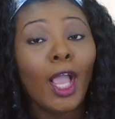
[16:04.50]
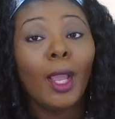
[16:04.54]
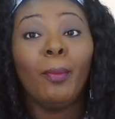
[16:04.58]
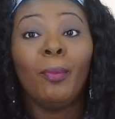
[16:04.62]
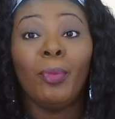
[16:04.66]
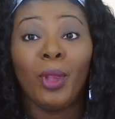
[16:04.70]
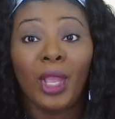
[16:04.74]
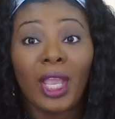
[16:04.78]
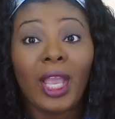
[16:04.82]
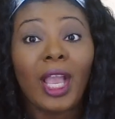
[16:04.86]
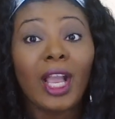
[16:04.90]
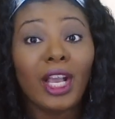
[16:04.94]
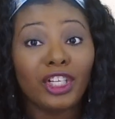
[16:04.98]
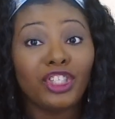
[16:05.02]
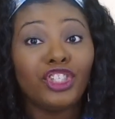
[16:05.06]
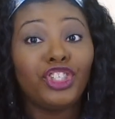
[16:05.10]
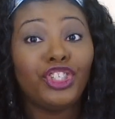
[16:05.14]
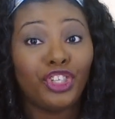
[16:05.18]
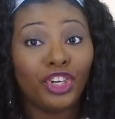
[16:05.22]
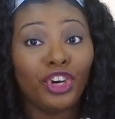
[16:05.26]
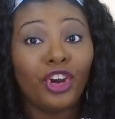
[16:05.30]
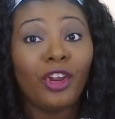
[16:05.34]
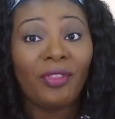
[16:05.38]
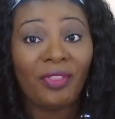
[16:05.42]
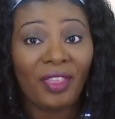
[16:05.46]

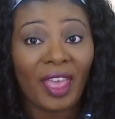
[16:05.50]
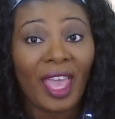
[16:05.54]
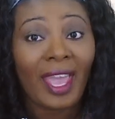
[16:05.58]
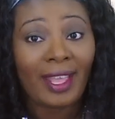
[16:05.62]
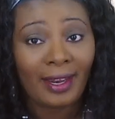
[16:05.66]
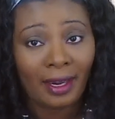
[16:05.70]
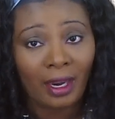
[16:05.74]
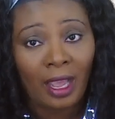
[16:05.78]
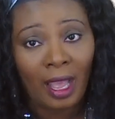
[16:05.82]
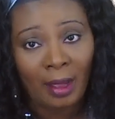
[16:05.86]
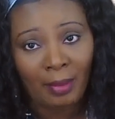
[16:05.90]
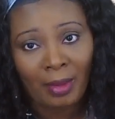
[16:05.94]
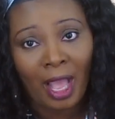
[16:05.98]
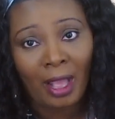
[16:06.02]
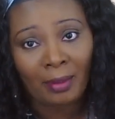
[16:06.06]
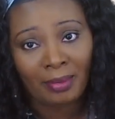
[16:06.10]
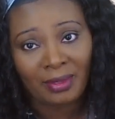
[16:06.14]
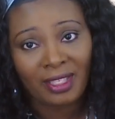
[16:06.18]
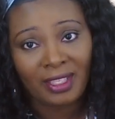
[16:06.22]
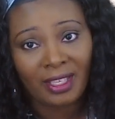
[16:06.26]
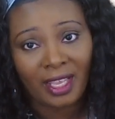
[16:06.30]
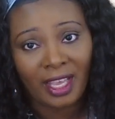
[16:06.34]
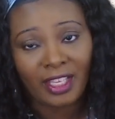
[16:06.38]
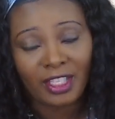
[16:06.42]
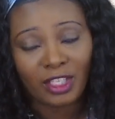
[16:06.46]
Because you're that
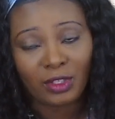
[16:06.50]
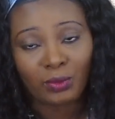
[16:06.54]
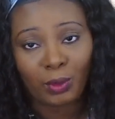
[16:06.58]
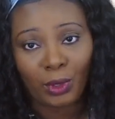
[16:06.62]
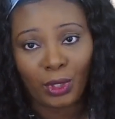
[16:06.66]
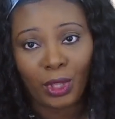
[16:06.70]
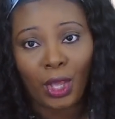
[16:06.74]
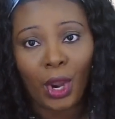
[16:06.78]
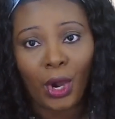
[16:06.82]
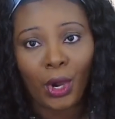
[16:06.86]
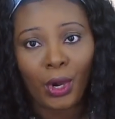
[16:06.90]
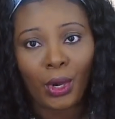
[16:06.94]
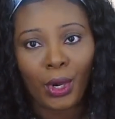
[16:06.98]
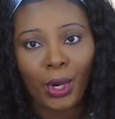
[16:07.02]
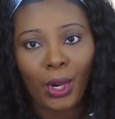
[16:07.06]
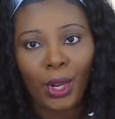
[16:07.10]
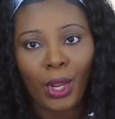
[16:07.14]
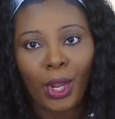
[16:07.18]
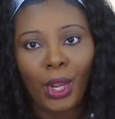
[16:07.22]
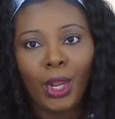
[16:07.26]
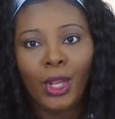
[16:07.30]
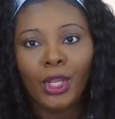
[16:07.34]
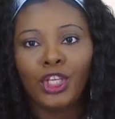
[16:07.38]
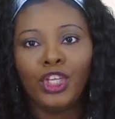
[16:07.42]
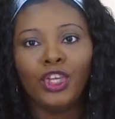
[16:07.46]
obsessed with her.
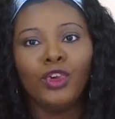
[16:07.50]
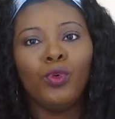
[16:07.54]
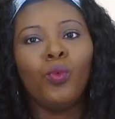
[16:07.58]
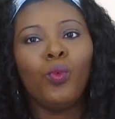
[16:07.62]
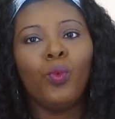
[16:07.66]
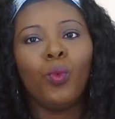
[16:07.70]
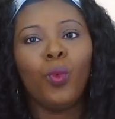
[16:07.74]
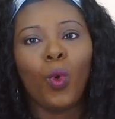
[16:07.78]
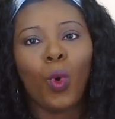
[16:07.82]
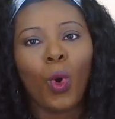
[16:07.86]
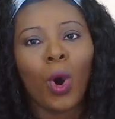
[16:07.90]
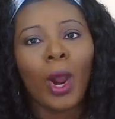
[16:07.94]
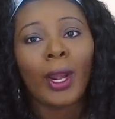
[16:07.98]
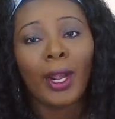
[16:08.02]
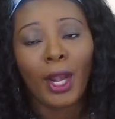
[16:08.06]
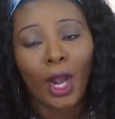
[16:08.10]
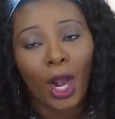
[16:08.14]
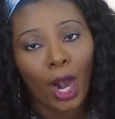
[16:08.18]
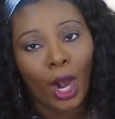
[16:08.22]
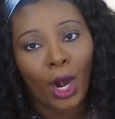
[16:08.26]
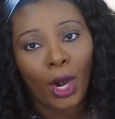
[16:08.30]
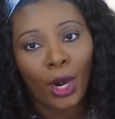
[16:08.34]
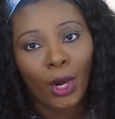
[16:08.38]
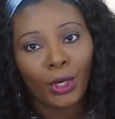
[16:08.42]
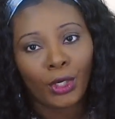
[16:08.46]
You want
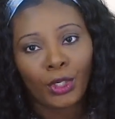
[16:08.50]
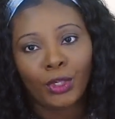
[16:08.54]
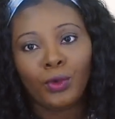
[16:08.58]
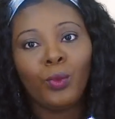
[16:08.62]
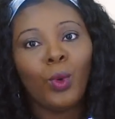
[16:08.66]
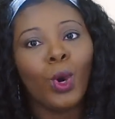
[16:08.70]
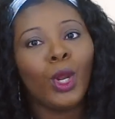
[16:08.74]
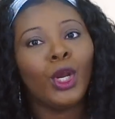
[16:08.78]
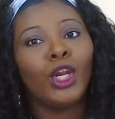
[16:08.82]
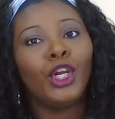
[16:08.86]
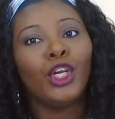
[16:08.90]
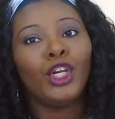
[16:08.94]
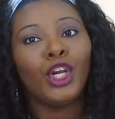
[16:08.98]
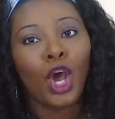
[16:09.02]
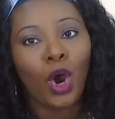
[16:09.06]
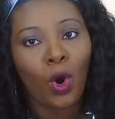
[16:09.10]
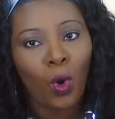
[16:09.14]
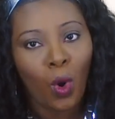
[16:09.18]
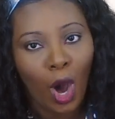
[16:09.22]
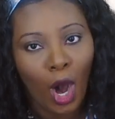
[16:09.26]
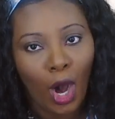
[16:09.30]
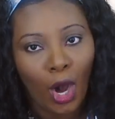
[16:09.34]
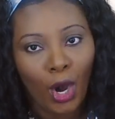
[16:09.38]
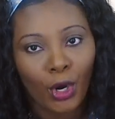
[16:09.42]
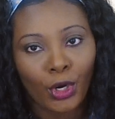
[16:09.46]
her. You want to
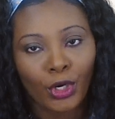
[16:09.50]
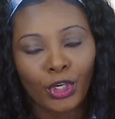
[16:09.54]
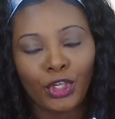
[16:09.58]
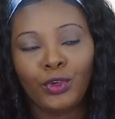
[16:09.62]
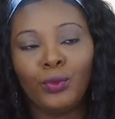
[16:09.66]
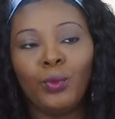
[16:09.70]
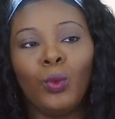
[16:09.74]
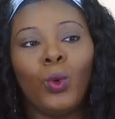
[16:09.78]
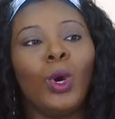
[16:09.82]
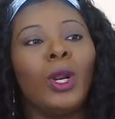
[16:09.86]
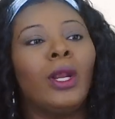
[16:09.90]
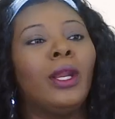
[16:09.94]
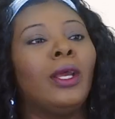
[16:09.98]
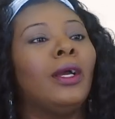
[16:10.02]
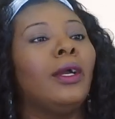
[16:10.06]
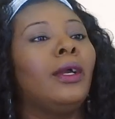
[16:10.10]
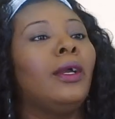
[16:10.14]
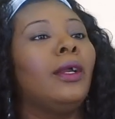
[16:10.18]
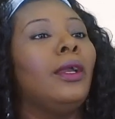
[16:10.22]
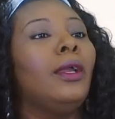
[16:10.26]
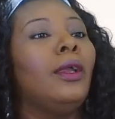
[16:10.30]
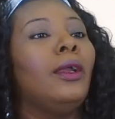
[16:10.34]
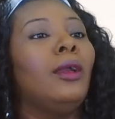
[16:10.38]
know her. You want to.